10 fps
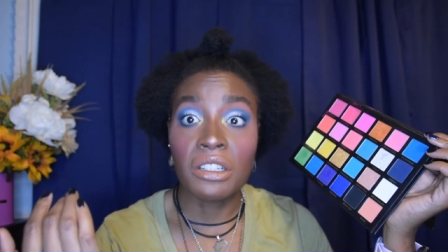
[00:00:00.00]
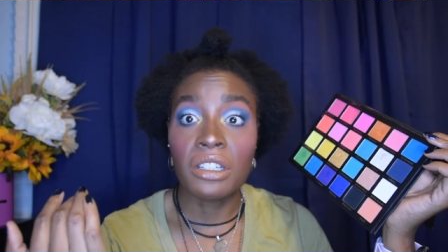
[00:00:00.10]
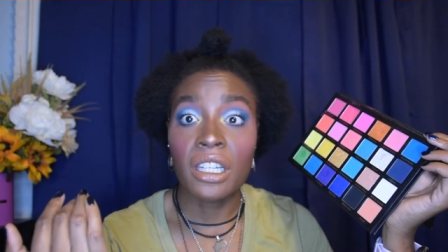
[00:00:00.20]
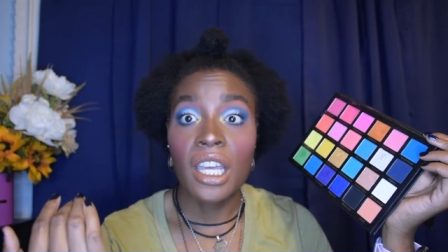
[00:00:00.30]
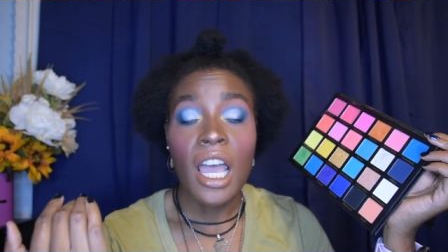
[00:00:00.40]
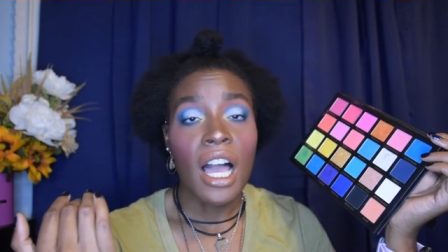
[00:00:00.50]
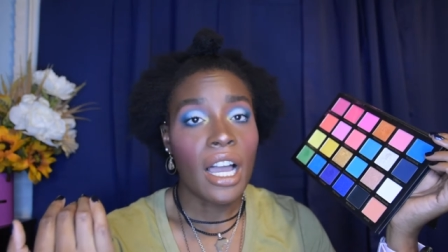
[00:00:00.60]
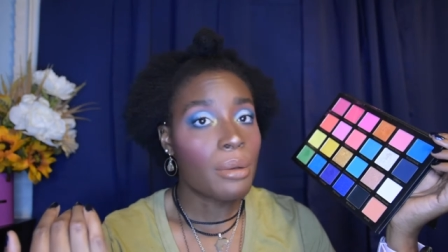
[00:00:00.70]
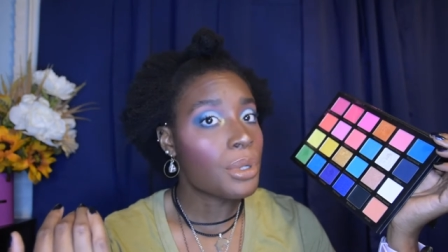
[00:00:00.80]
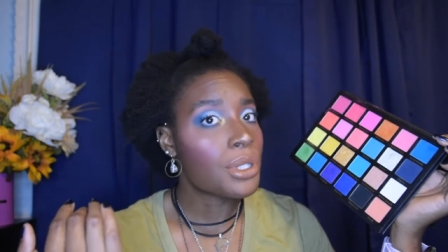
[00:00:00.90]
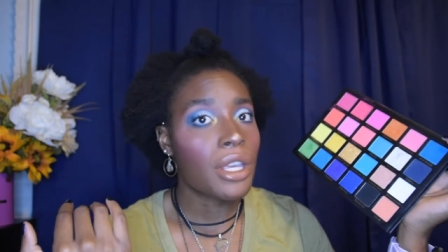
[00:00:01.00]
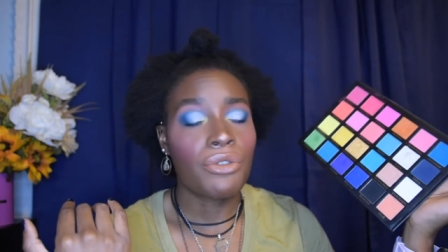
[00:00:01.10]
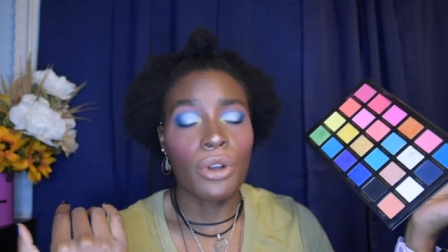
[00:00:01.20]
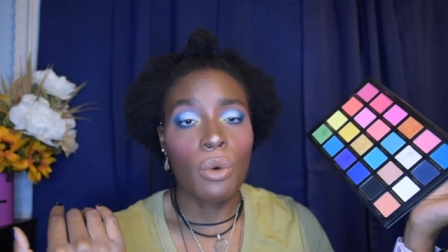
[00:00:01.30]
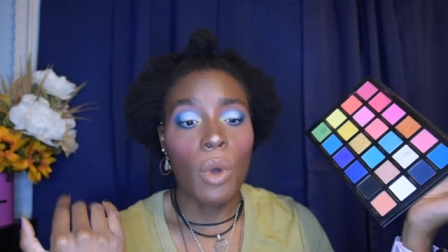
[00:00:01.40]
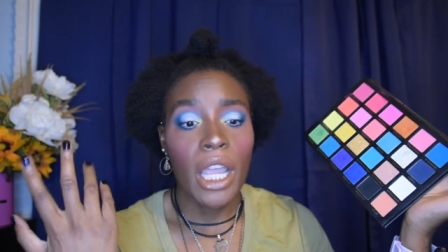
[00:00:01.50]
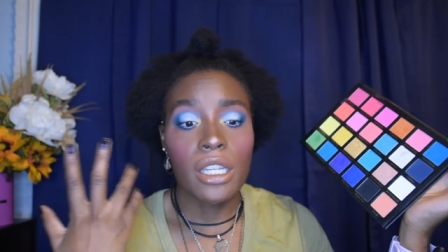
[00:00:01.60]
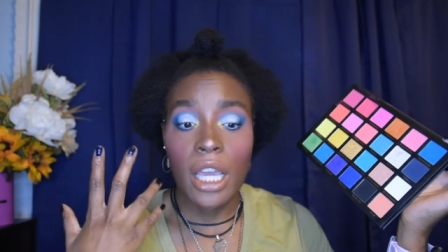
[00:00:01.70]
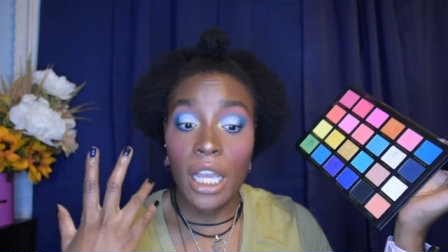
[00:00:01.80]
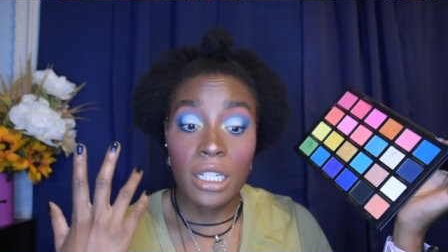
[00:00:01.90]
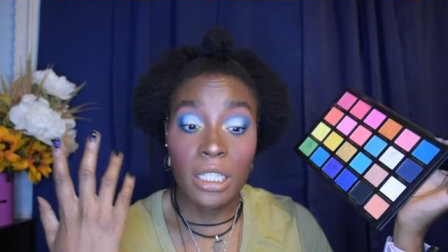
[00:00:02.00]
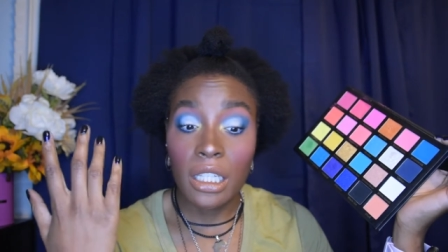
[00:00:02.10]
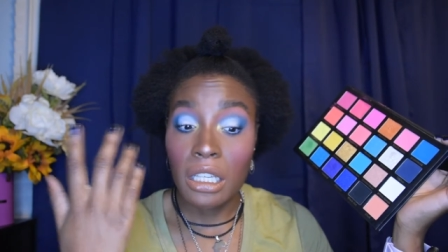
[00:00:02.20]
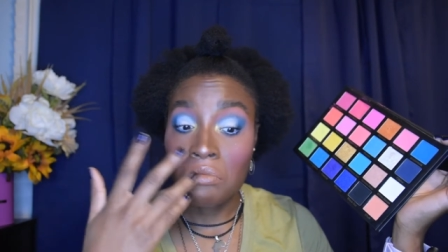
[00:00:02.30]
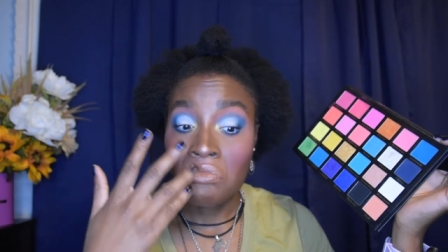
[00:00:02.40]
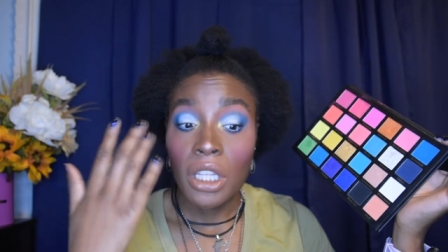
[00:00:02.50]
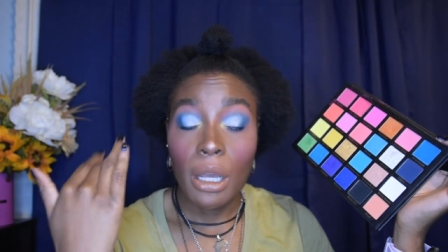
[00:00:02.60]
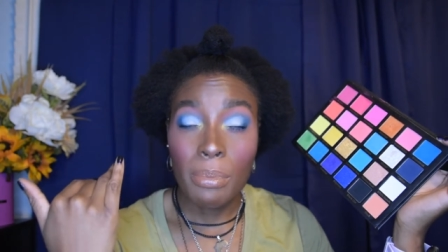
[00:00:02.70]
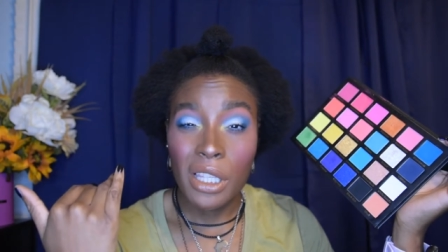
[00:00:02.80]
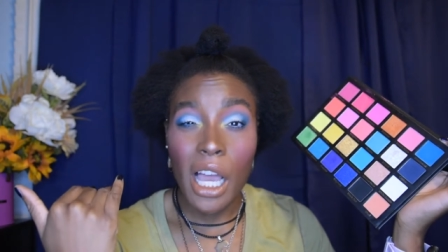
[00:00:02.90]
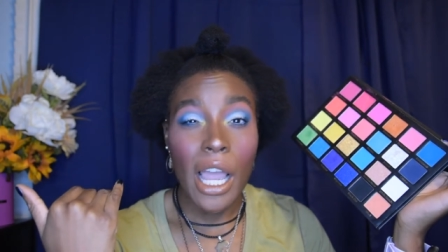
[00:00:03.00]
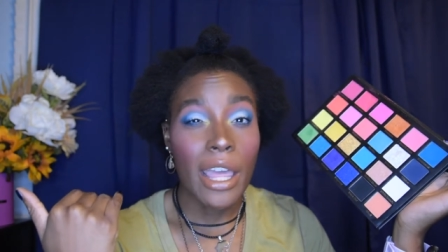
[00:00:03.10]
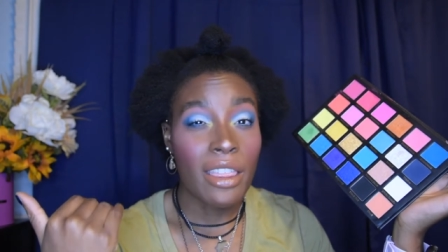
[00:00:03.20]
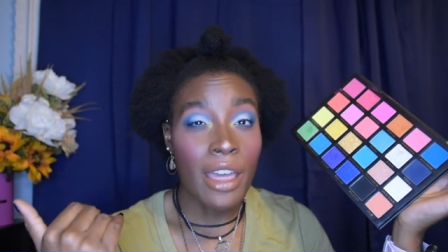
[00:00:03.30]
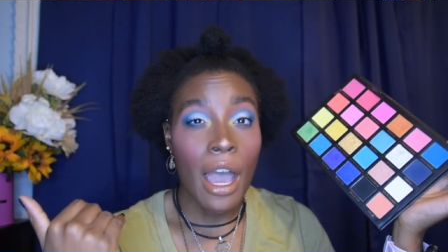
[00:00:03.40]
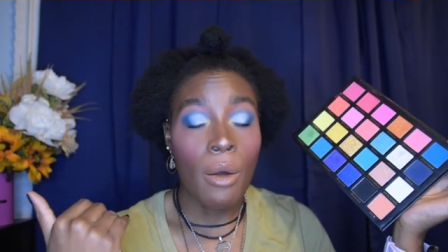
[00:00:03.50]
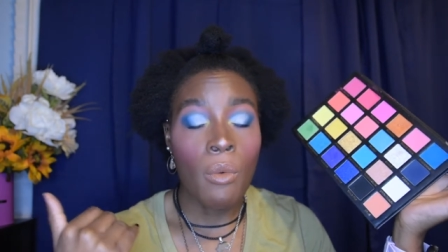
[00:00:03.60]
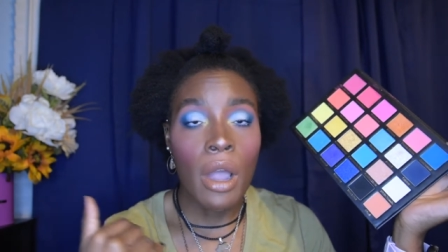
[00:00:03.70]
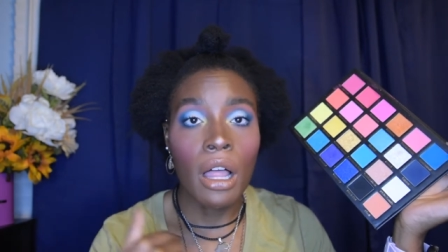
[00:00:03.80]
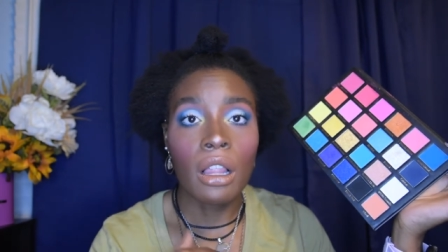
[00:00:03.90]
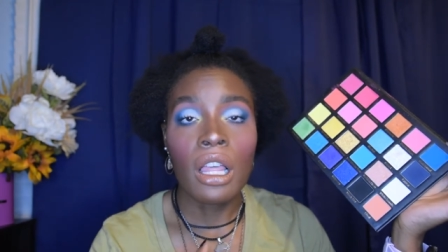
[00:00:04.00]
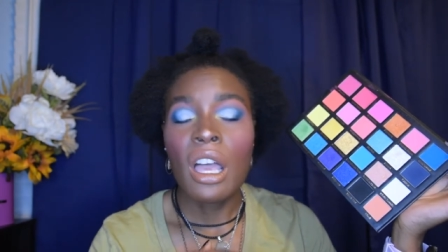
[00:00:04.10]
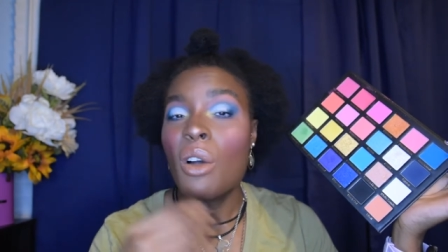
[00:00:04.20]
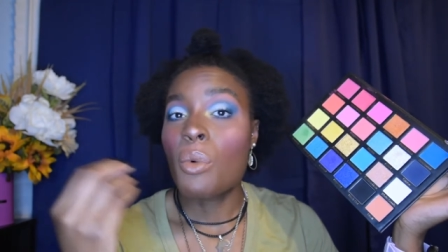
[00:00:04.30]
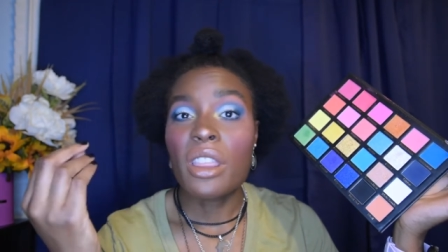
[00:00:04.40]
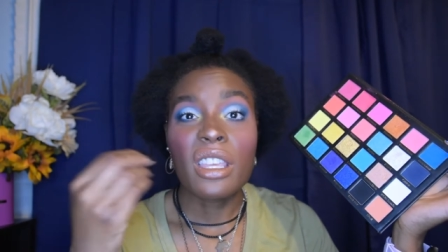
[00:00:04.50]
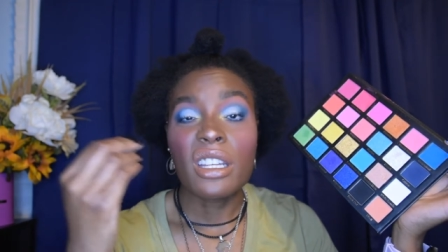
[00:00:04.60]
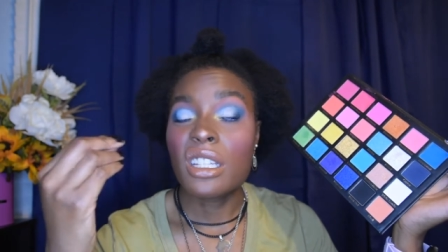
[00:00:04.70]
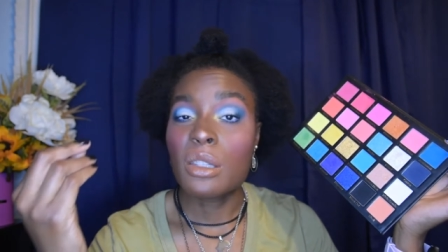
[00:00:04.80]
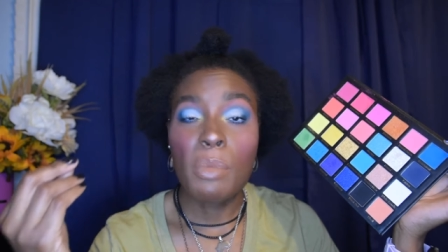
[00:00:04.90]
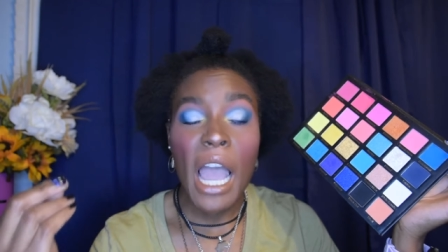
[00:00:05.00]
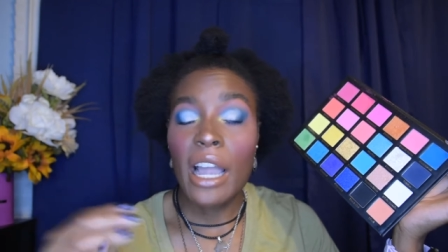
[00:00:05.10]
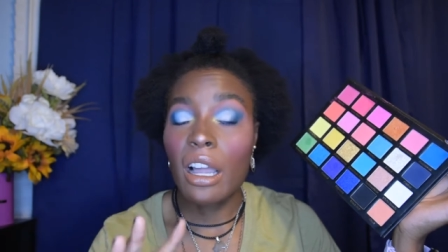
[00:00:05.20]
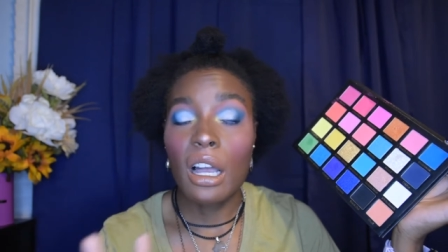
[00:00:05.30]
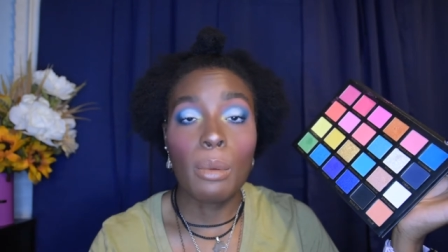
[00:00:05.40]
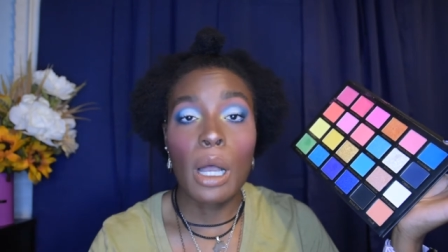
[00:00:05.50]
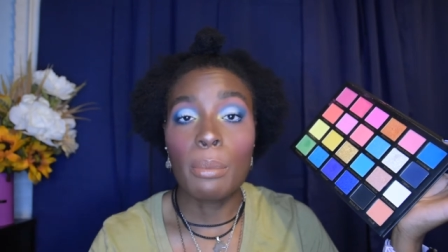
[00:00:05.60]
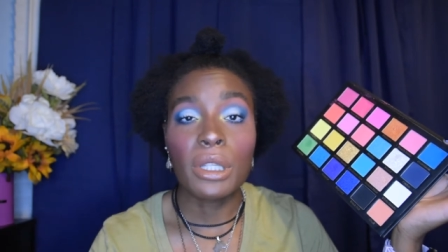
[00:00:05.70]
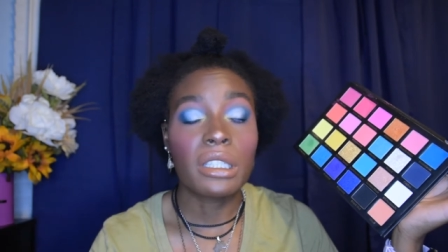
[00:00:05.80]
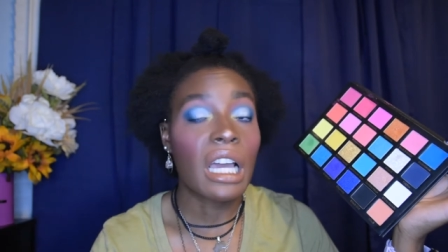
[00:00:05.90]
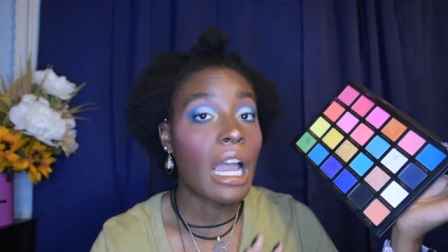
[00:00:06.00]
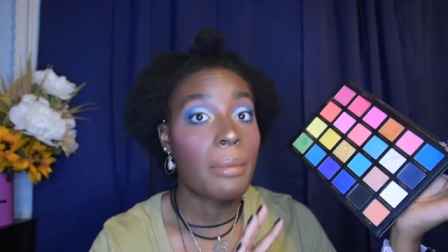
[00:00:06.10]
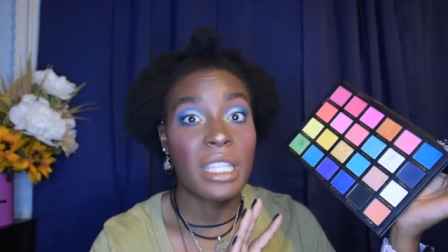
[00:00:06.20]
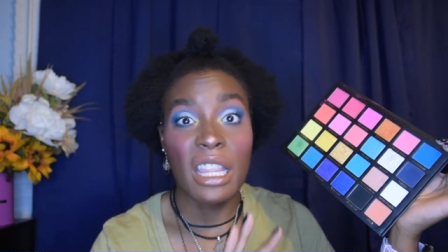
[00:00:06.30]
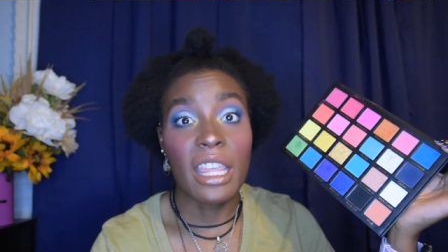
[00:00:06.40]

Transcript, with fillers: good. I will say for a white to actually apply that well within just packing a couple of times,